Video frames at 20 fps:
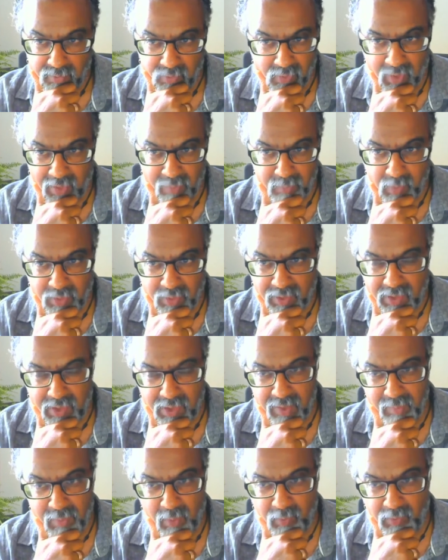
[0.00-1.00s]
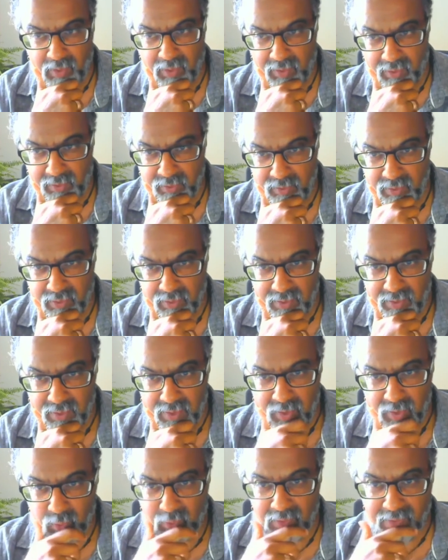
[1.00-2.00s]
I am not clear about that actually.
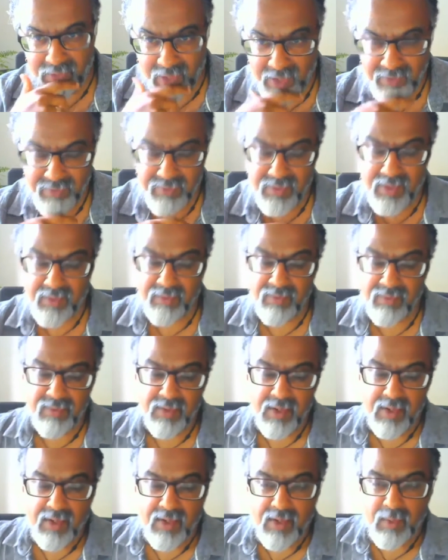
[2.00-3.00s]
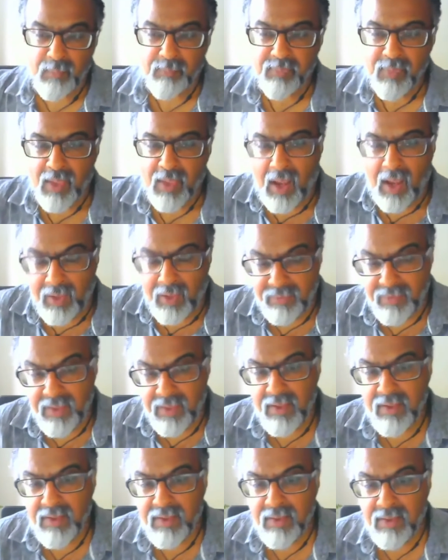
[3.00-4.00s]
So in that sense, I
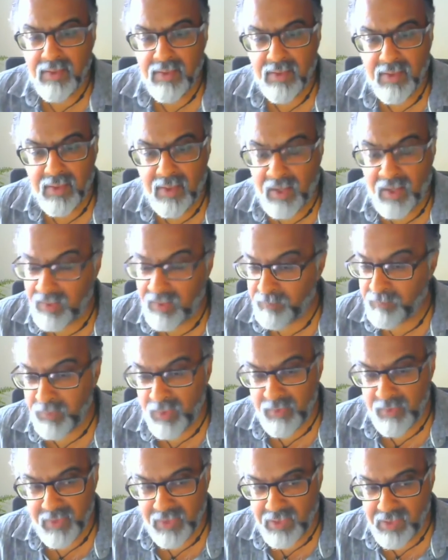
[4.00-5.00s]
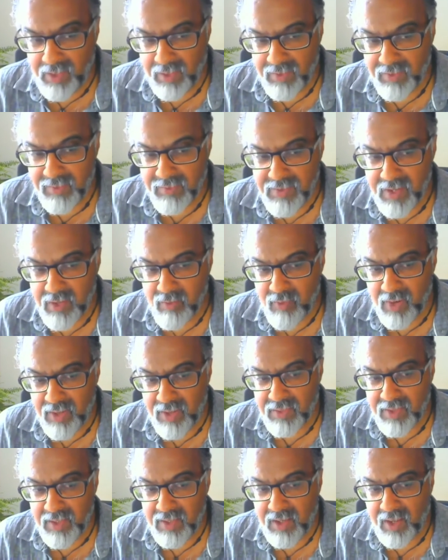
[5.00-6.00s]
think I perfectly understand why
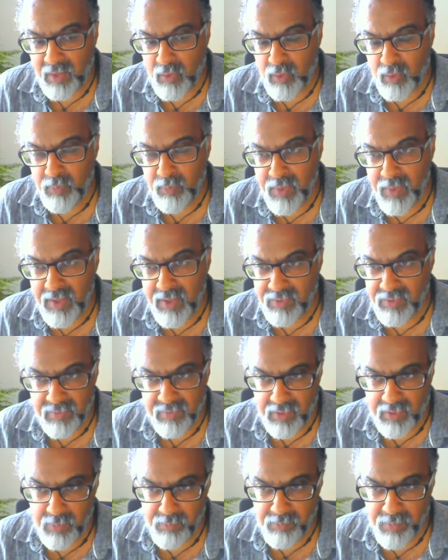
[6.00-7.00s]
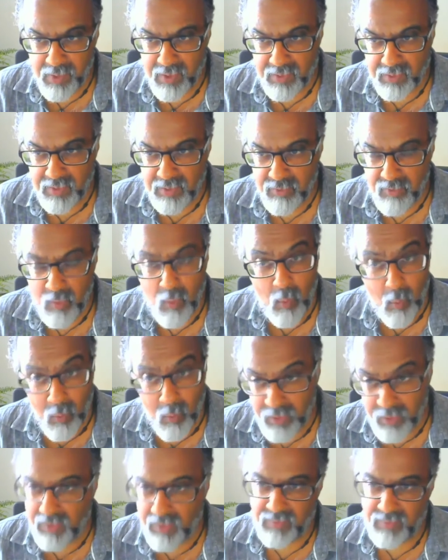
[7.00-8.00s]
they cannot be in the same party for
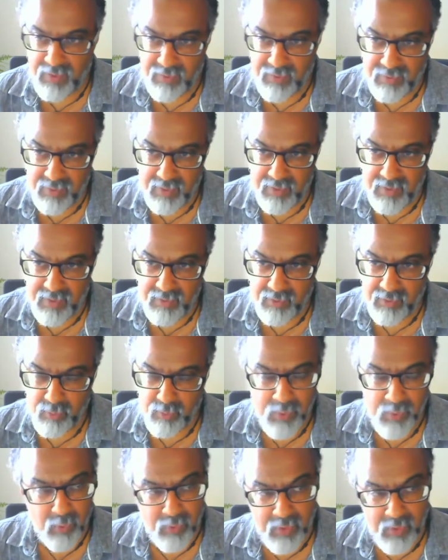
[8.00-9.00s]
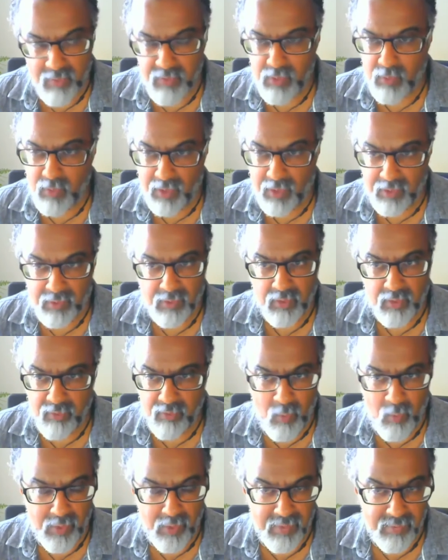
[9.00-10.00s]
organizational reasons, because there were quite a lot of
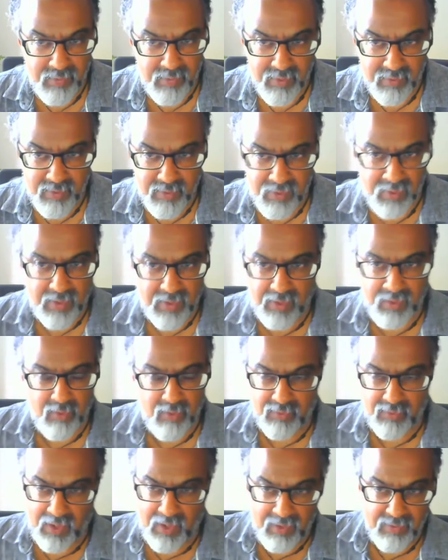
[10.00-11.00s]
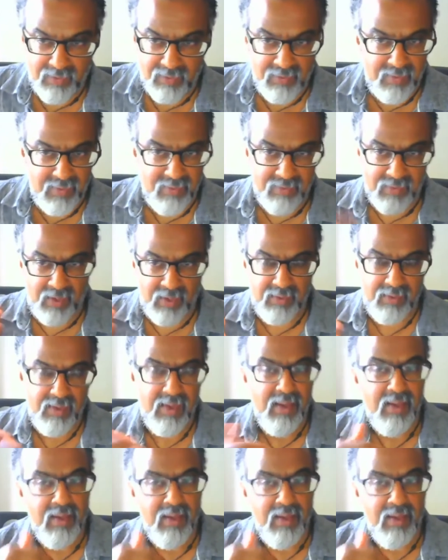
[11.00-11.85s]
organizational kind of clashes inside.